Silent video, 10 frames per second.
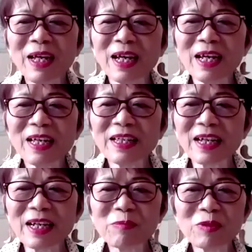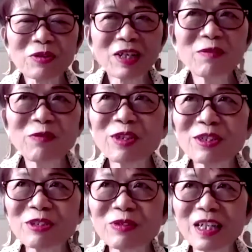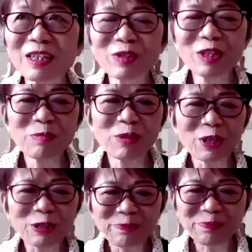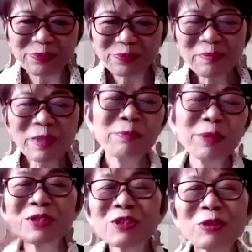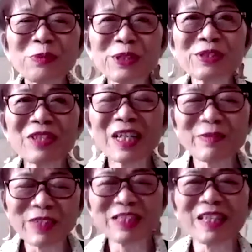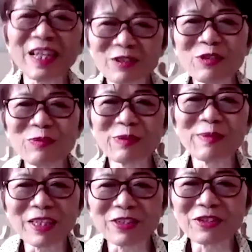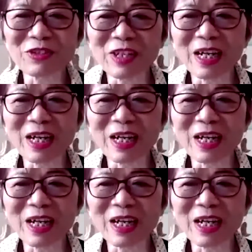And I'm looking forward to actually more person-to-person kind of interaction with my constituent.